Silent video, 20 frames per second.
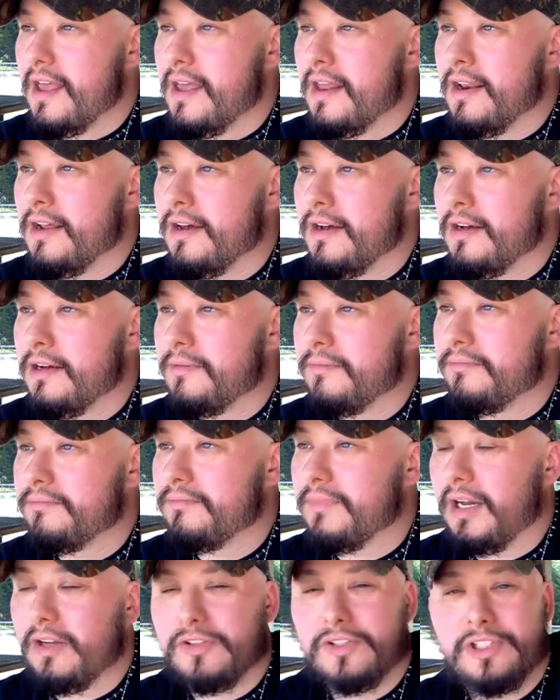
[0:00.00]
and
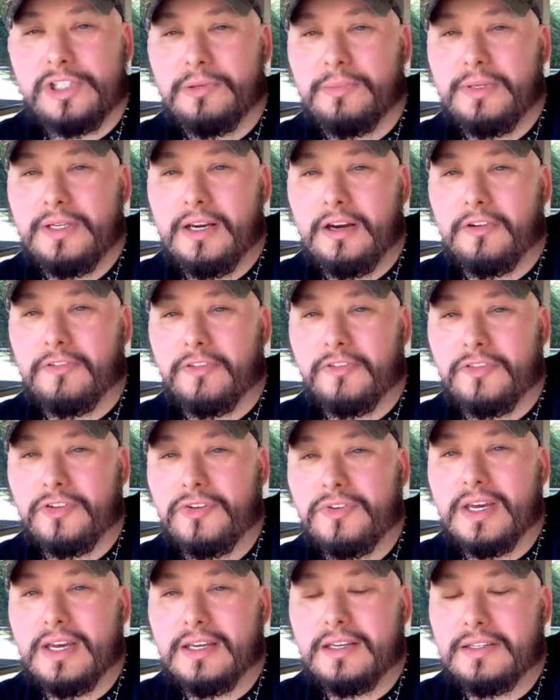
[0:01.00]
I'll still be off
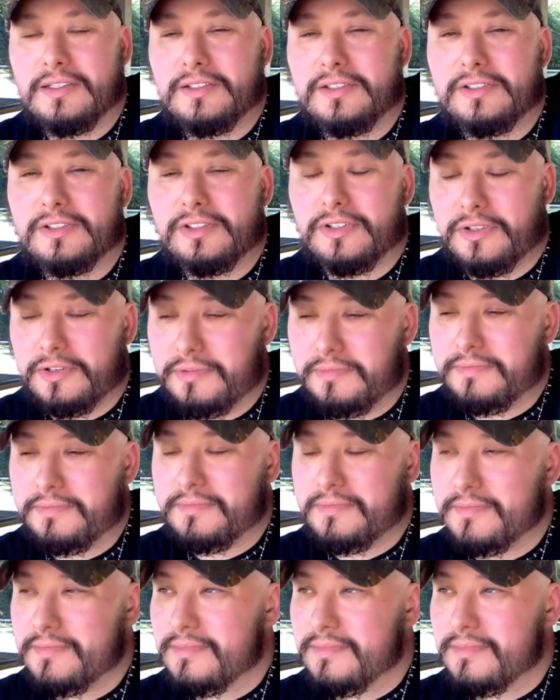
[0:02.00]
a few days, so